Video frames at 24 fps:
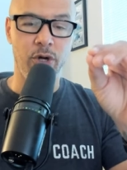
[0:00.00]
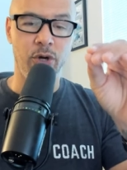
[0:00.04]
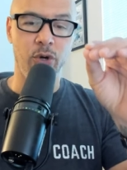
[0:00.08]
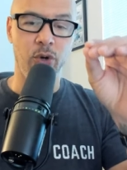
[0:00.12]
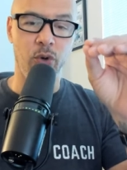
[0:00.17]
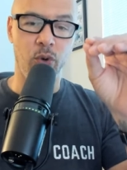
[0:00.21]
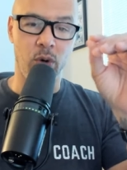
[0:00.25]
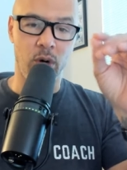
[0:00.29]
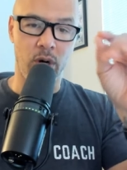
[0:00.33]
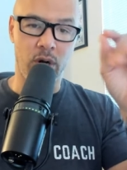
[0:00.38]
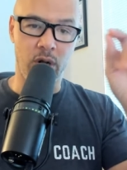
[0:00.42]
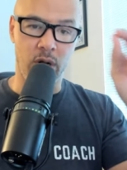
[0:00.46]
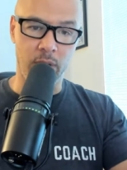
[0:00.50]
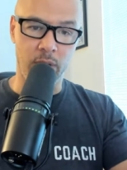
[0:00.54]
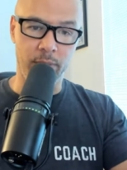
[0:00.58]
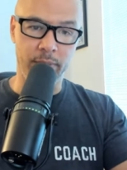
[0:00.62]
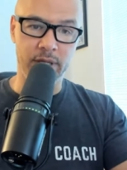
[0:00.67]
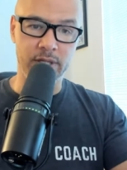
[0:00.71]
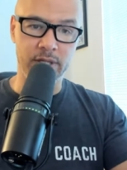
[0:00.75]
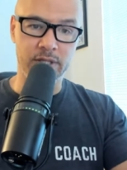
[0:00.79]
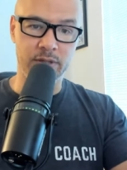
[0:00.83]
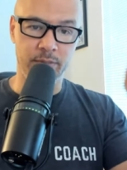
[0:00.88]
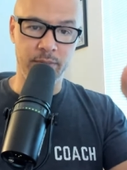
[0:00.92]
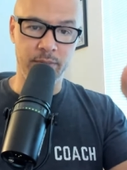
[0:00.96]
who are
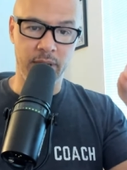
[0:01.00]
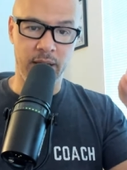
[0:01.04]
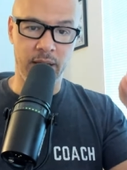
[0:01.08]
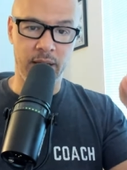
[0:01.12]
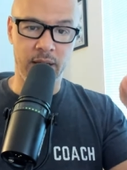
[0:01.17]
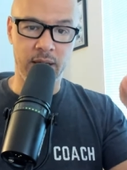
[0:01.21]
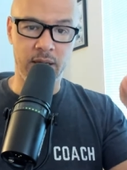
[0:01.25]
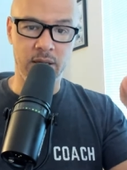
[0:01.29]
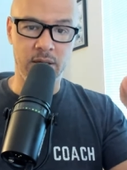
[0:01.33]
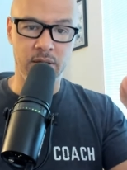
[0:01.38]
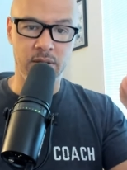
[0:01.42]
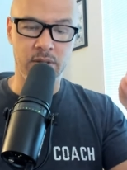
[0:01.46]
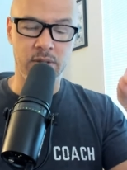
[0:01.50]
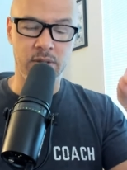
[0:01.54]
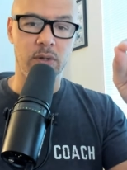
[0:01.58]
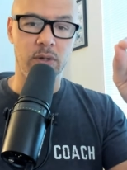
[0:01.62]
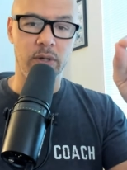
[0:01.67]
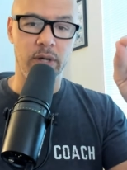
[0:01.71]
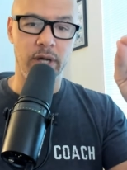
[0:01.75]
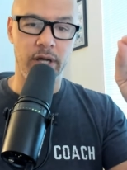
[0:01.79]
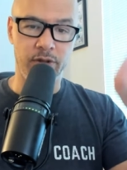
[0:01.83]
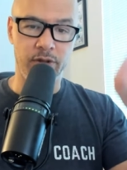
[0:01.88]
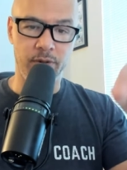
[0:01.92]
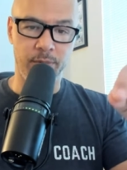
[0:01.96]
coming to me
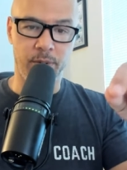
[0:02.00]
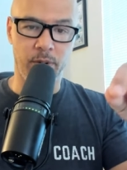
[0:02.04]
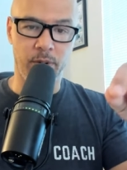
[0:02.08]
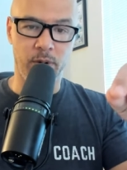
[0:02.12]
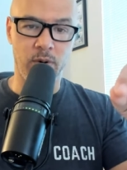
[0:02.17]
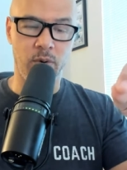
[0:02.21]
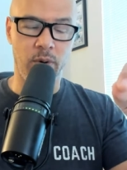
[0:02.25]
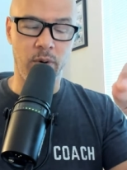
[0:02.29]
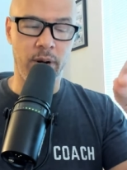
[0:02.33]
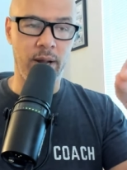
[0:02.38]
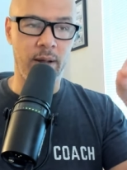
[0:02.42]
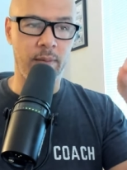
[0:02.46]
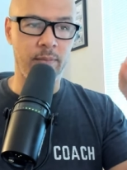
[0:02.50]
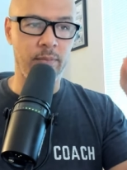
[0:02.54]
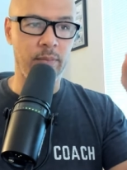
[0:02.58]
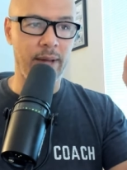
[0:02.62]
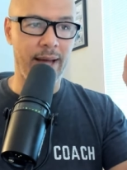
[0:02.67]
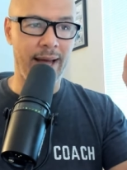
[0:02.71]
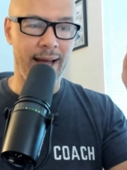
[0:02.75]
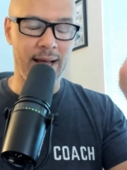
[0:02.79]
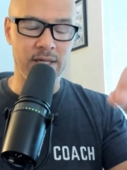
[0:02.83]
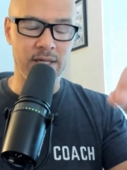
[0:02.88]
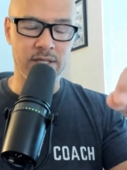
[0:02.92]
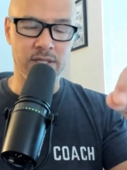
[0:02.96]
in the program
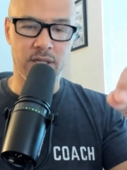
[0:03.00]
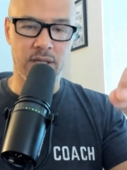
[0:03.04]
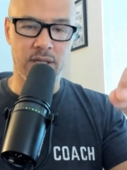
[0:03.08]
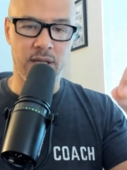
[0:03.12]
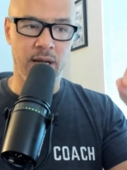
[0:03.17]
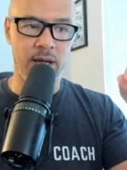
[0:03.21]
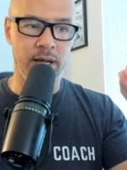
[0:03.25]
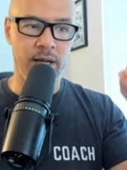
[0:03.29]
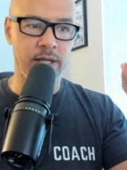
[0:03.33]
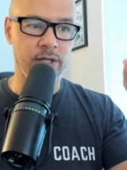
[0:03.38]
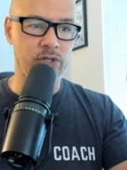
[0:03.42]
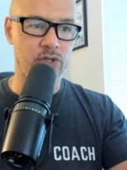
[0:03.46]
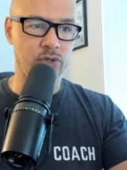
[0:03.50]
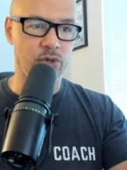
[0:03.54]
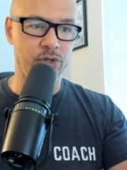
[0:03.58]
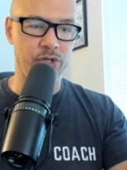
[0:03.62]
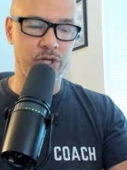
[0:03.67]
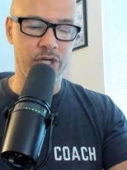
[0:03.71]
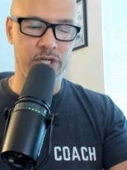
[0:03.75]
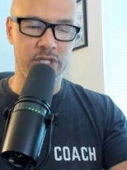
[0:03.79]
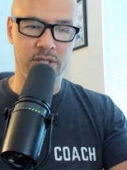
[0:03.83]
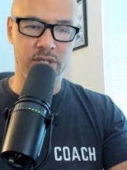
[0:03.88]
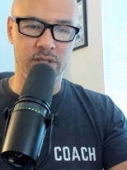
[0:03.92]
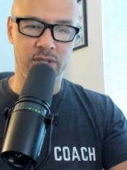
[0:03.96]
as clients or
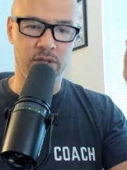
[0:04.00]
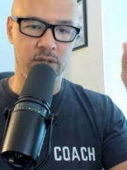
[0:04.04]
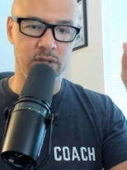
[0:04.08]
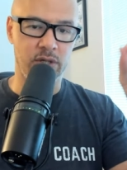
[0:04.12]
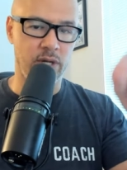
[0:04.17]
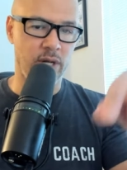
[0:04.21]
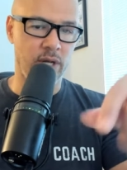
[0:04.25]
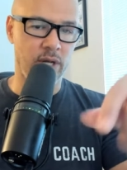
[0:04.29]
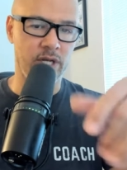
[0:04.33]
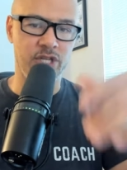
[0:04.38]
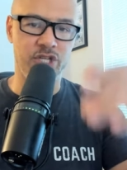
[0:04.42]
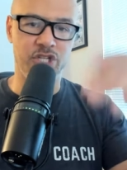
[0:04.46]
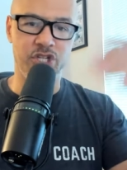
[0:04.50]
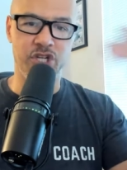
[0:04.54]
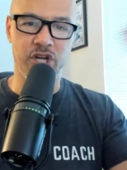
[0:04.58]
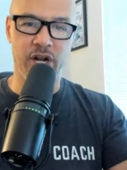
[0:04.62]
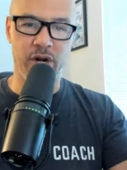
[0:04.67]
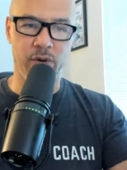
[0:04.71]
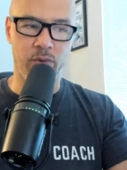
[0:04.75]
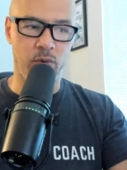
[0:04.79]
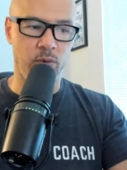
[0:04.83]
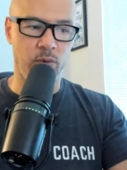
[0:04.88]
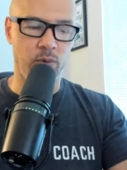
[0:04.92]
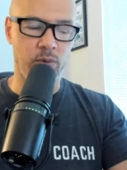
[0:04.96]
just in
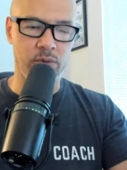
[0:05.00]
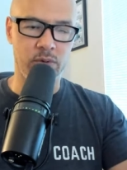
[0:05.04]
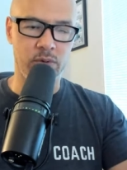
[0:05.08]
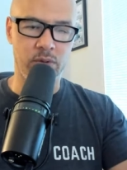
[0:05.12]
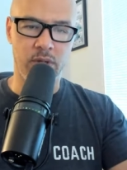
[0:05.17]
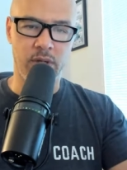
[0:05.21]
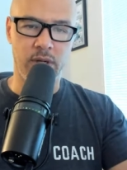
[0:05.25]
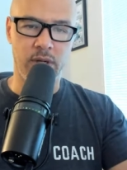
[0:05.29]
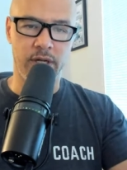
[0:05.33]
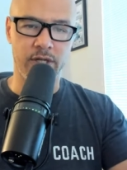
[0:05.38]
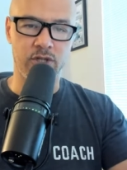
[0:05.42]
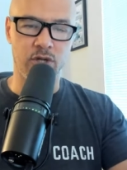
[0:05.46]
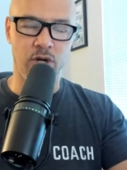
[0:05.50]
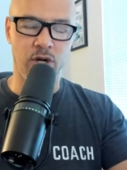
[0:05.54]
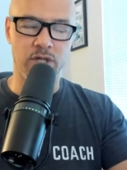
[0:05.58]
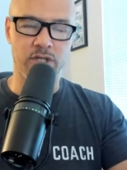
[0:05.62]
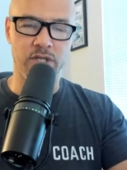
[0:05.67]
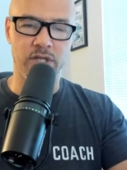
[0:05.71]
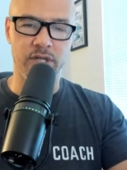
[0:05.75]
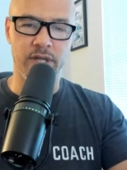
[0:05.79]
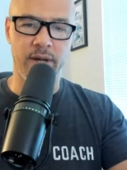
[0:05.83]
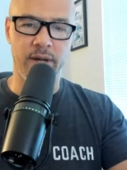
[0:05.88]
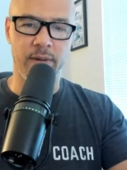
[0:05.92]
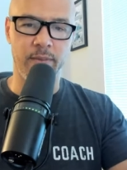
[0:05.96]
general I talk
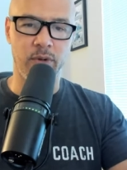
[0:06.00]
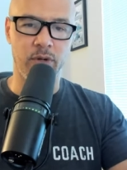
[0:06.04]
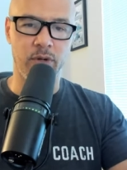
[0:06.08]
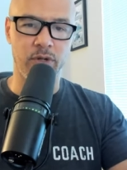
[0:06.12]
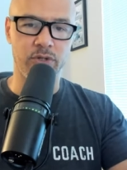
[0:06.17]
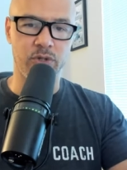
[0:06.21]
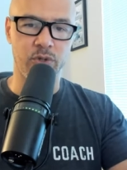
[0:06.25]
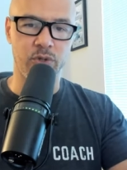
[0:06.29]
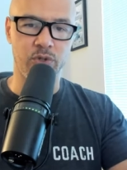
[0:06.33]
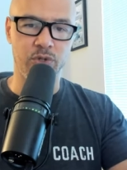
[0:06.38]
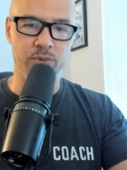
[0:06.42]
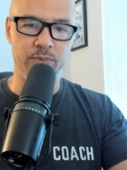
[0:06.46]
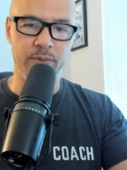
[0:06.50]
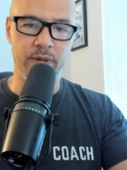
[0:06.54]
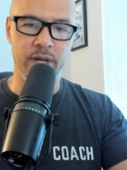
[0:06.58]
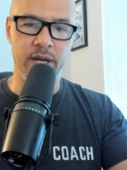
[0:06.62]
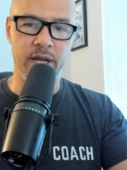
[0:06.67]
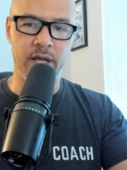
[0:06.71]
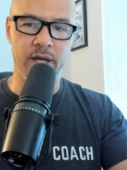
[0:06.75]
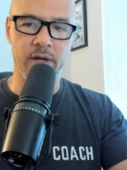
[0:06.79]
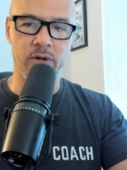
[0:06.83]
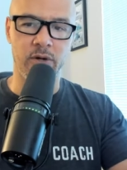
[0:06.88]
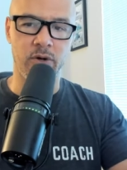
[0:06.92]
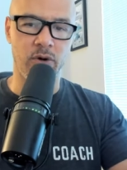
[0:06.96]
to them on social
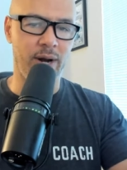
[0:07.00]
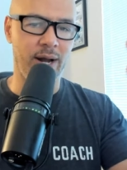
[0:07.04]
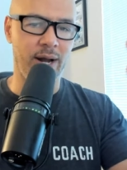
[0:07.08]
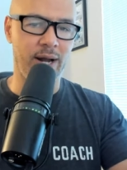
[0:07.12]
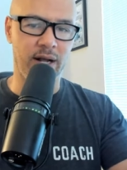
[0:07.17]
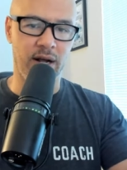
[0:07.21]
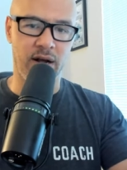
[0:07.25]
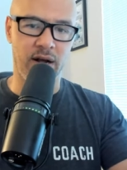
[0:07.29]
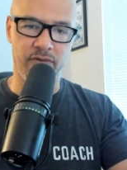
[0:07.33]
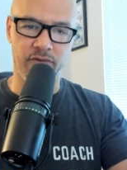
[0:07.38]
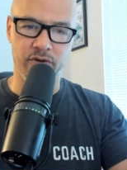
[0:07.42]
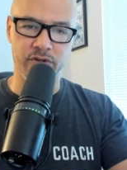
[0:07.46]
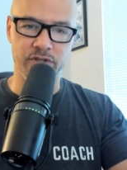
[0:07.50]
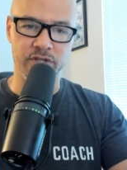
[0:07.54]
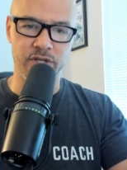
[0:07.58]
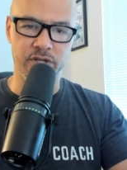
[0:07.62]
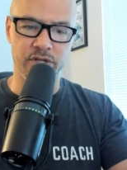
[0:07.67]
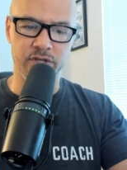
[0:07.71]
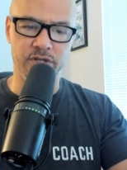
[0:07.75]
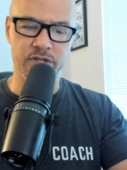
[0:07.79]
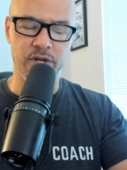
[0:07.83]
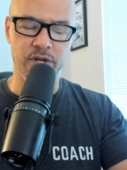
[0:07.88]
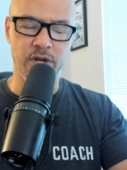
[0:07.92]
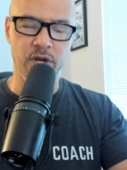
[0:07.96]
media or at
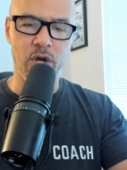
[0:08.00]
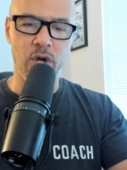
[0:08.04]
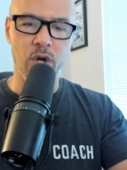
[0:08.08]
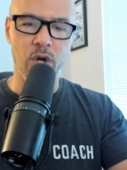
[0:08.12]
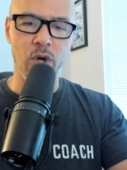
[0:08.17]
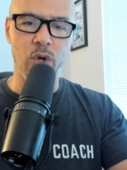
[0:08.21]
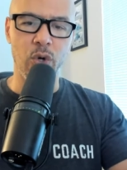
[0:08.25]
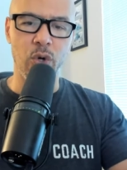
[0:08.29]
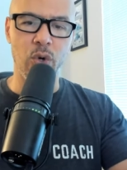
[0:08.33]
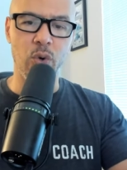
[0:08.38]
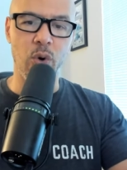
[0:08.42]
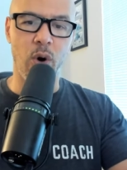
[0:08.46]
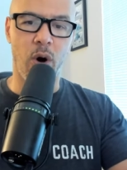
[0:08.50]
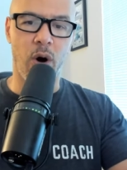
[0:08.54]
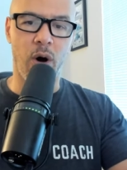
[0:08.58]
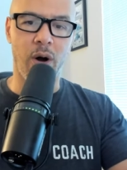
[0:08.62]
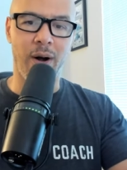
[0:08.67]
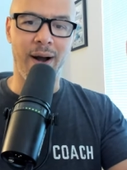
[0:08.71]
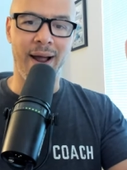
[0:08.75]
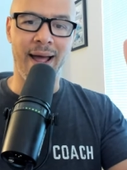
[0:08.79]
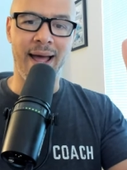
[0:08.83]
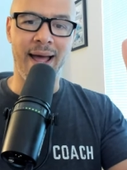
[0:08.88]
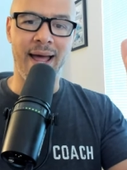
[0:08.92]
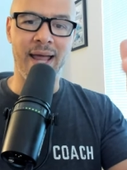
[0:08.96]
conferences who
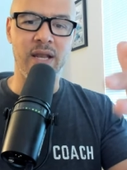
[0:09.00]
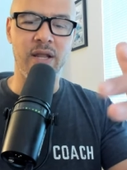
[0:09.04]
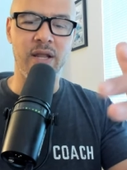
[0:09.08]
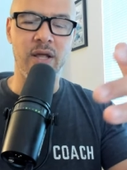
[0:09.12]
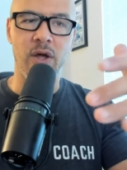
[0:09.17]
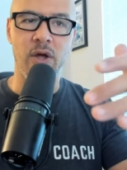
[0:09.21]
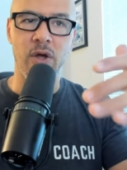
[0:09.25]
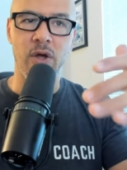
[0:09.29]
are at